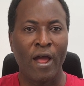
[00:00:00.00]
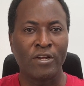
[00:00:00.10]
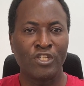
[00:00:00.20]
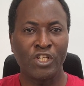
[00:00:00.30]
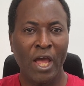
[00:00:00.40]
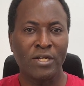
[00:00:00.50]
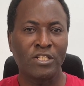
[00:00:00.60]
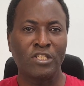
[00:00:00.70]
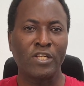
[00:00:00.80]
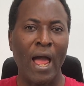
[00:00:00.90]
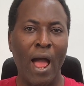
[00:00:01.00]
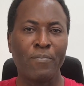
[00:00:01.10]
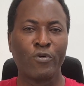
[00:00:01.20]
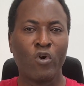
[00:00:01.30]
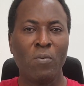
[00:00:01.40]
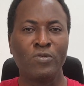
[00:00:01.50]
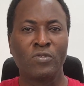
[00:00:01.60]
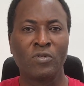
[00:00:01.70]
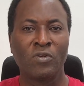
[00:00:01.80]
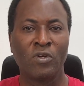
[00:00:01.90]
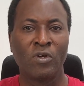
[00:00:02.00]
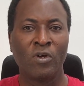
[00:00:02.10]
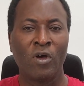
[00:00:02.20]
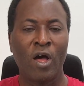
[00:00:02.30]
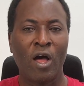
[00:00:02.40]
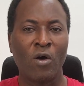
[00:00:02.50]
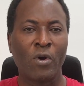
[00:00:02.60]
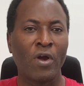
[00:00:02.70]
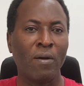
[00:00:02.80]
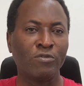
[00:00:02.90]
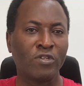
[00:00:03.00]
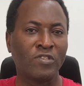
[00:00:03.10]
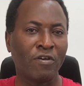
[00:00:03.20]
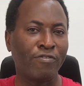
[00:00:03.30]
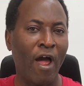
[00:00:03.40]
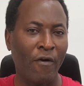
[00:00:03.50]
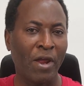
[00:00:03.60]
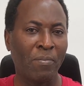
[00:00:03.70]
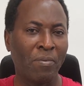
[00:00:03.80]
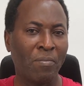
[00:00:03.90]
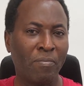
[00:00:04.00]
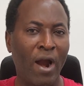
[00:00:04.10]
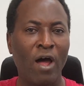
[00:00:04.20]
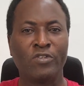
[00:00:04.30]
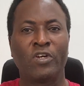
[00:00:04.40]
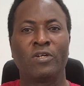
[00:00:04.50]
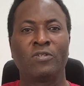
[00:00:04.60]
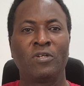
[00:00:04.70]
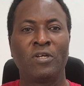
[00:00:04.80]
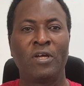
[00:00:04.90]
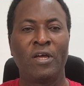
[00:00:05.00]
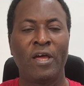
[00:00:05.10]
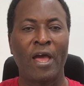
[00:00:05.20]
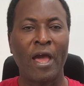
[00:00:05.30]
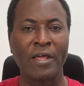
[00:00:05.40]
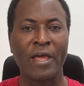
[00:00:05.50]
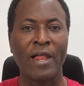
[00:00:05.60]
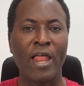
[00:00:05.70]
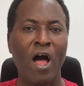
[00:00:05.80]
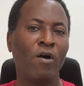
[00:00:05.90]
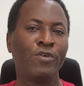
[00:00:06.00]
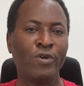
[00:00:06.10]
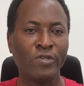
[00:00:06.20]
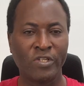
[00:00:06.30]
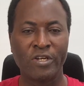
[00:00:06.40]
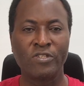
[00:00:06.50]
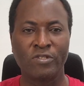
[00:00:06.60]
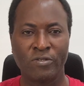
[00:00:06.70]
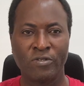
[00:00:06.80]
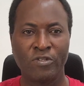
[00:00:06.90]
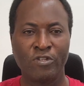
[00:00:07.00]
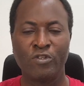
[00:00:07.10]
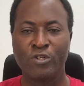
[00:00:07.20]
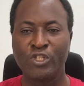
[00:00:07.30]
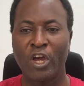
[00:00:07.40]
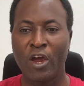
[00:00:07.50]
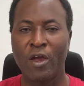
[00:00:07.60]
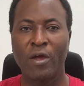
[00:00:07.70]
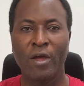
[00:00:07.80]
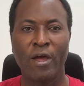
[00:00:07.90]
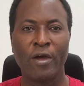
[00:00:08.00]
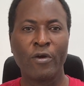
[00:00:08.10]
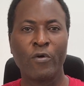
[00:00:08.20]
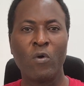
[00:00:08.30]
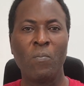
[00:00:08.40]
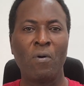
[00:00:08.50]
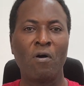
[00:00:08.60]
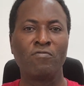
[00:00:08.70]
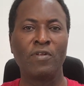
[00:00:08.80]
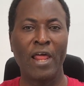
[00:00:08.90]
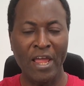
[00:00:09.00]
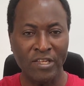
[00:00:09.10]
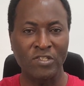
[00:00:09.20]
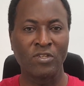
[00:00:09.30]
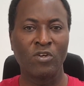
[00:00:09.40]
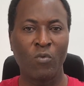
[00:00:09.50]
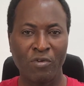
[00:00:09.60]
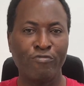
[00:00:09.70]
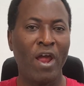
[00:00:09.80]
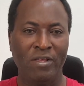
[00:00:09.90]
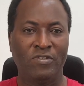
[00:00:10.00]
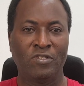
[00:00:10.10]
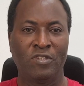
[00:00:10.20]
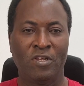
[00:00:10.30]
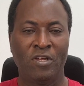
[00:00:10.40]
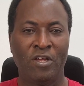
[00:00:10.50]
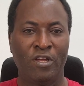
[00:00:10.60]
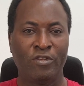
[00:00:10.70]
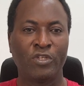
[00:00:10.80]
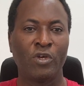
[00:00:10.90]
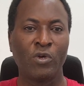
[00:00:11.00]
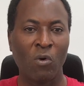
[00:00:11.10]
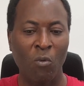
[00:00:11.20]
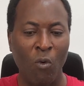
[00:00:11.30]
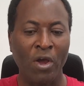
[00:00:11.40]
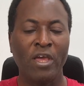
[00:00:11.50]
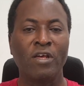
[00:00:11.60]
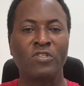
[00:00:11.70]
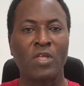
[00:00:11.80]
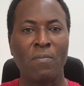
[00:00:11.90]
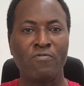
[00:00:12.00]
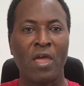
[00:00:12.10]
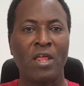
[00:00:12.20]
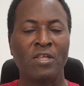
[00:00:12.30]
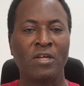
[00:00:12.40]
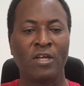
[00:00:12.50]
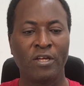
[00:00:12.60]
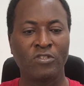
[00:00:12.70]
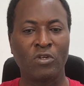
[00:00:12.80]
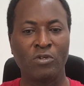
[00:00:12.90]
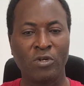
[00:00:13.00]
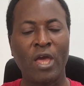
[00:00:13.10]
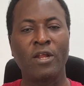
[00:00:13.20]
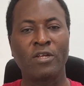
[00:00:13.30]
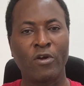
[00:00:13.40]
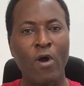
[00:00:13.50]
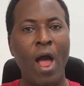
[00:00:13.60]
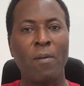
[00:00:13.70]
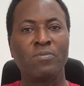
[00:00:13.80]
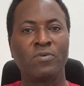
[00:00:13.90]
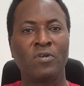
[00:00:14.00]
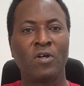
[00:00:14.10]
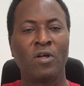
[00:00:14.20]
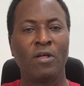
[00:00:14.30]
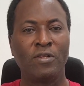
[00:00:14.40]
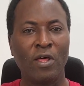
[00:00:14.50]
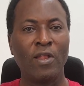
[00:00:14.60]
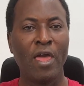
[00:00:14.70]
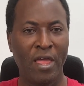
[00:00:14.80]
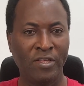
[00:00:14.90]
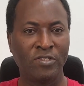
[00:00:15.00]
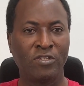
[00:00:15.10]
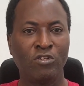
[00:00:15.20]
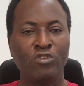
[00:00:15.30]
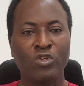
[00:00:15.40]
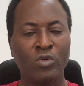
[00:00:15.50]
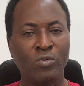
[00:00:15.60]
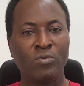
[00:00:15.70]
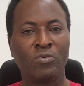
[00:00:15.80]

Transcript: Shared tab groups will come to Safari browser, and it allows users to share a group of links with friends. So you're working on something, so you can grab the links to